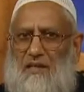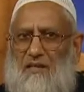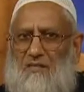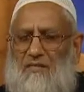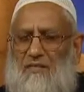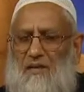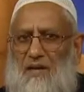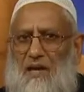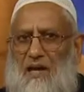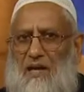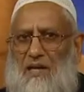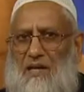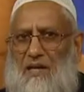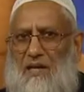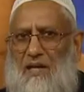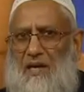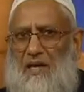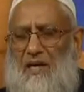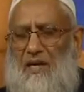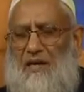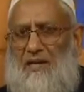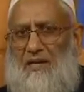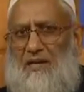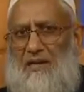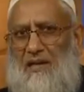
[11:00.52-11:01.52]
of La
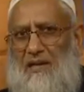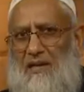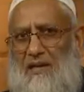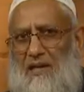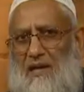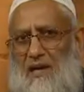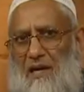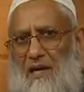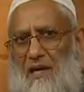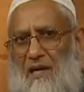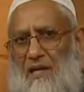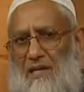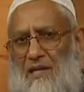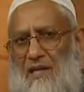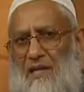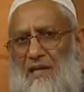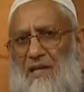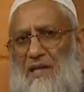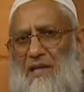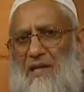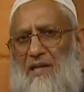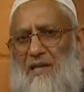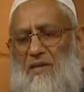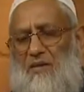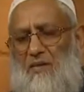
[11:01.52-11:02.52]
ilaha illallah,
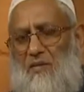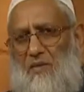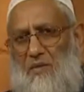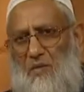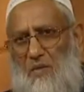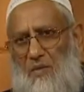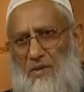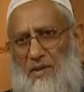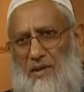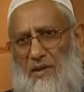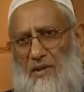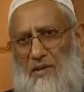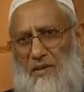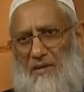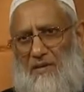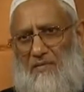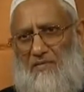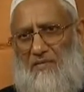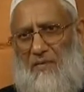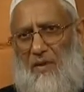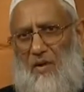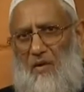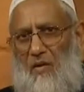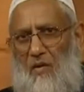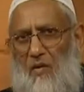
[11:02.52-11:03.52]
including
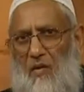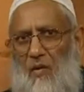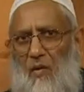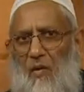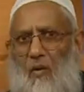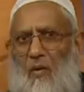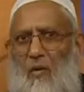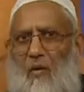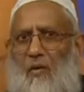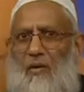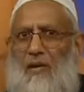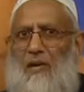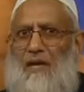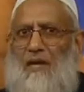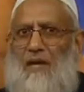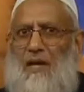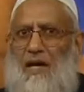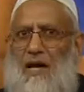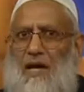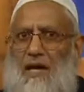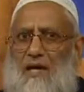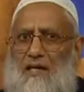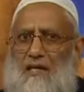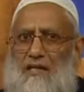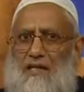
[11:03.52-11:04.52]
all
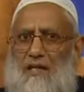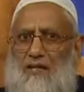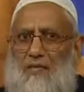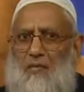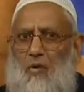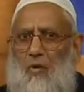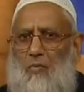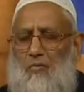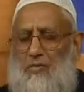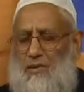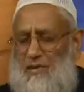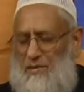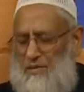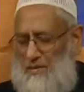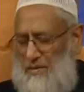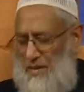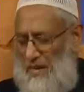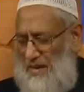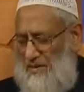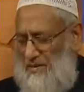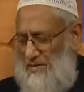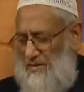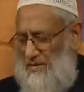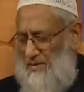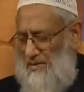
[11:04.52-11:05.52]
the noblest
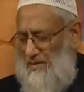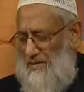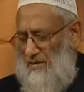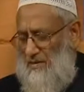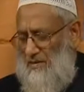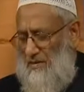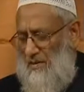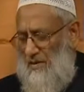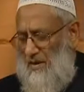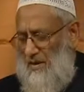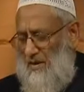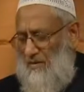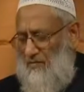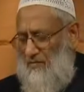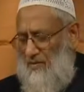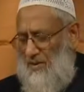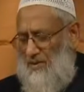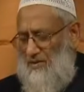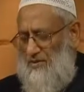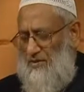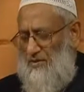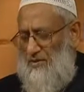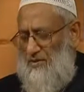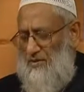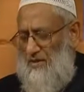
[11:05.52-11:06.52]
action
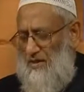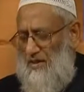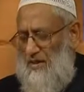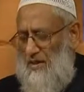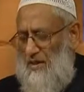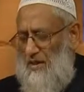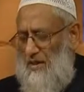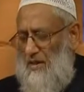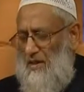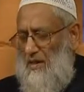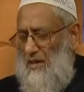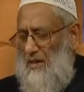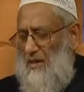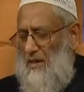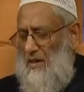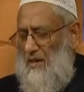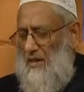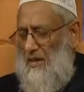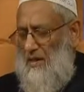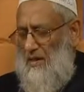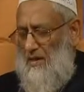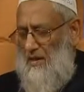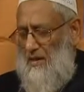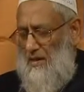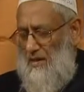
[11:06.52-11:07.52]
which
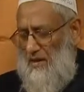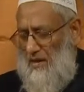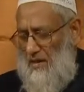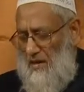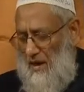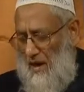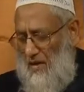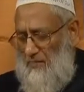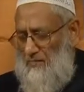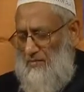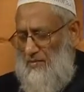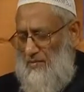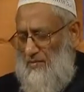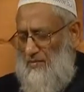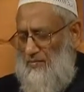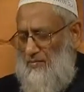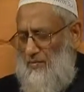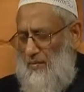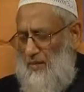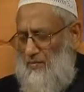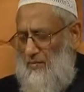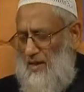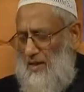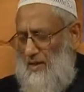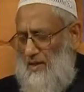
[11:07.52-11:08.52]
comes
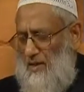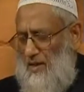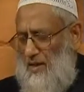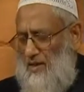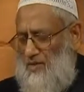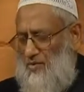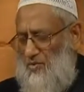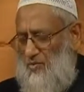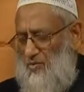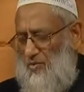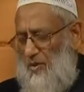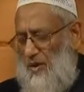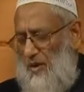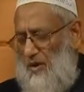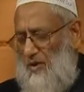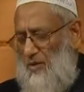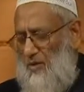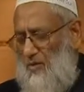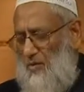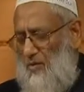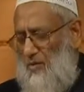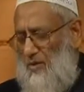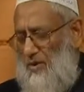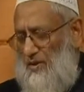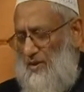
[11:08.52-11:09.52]
from Allah
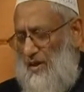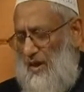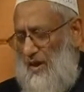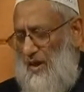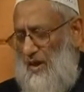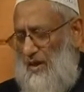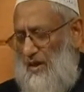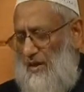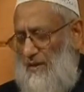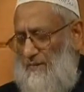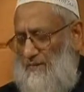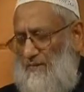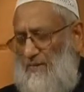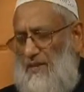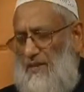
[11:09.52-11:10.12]
subhanahu wa ta'ala.